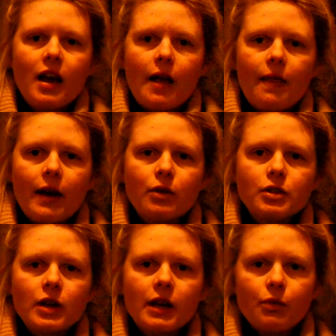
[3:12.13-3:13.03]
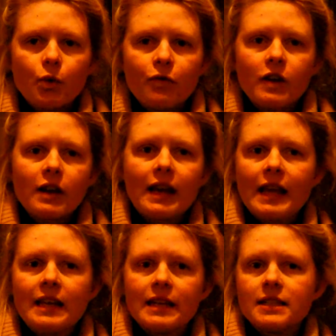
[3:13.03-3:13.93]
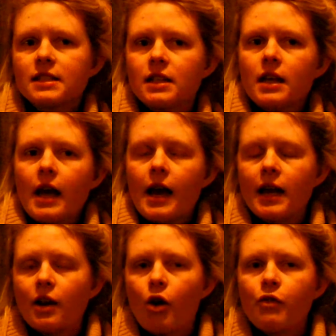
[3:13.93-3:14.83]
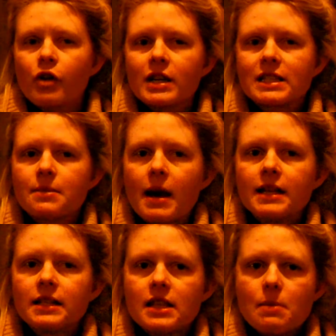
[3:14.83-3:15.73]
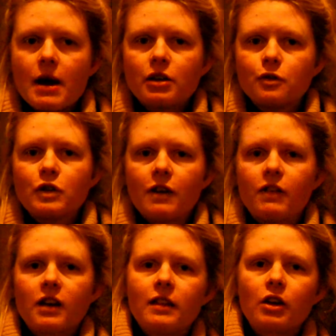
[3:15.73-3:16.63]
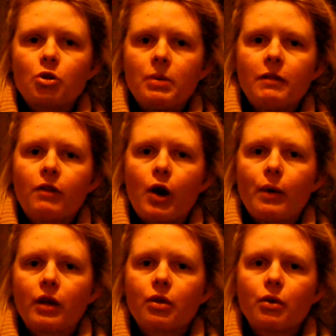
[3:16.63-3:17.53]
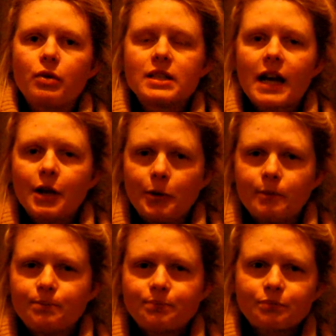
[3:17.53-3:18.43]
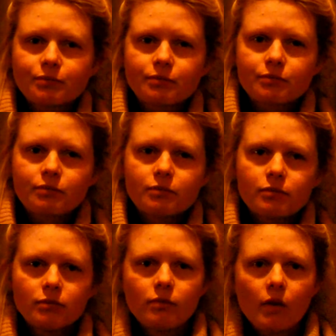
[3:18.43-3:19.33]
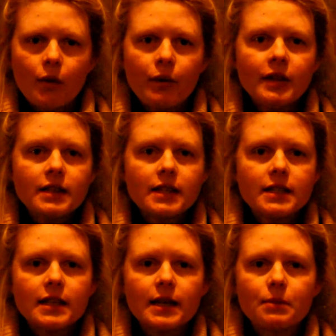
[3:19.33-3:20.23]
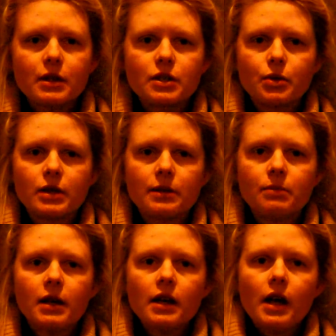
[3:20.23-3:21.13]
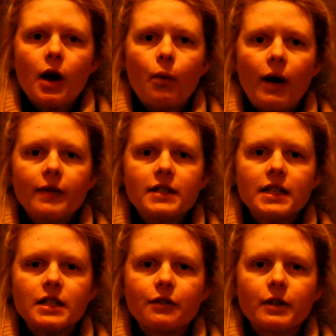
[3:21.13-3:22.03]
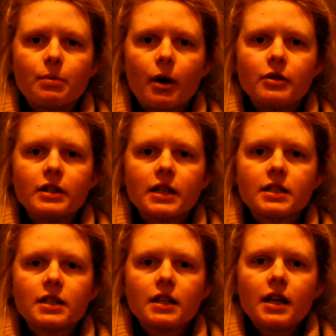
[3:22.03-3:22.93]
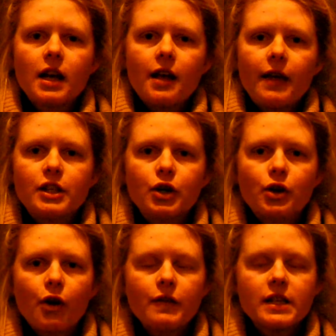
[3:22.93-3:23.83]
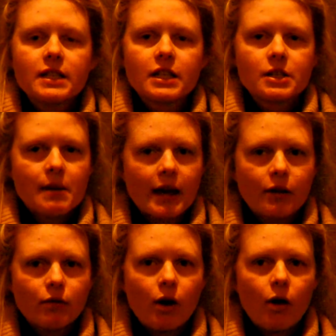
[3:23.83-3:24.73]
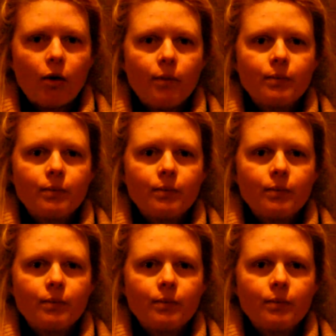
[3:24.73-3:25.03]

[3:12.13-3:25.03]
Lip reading: They also were very lenient and overestimated the amount of traffic that could be flowing through the tunnel. When the CCM Consortium won the tender for the project, they took over the decision-making role,